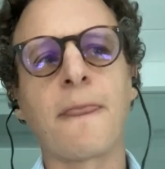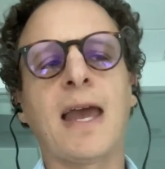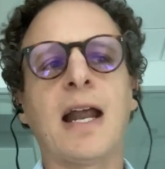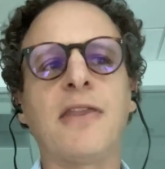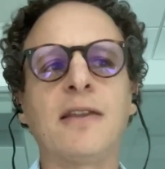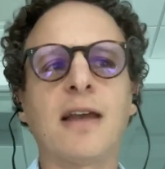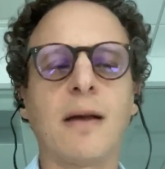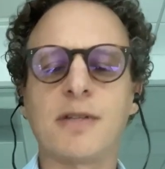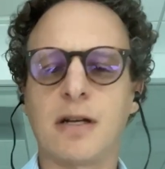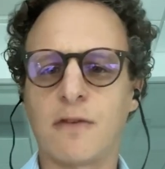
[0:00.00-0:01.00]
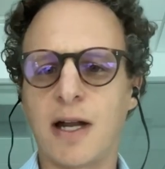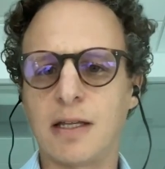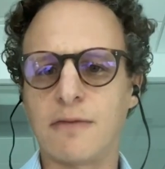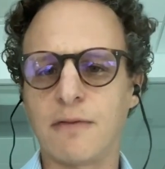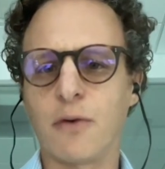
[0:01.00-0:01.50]
And I think that comes in a variety of
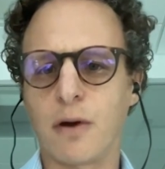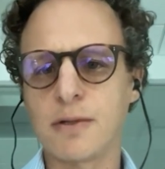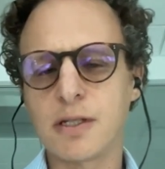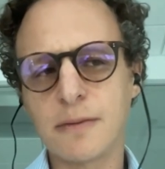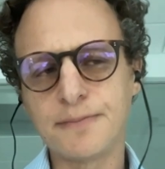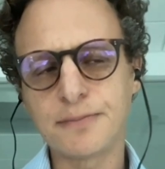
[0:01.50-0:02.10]
different forms.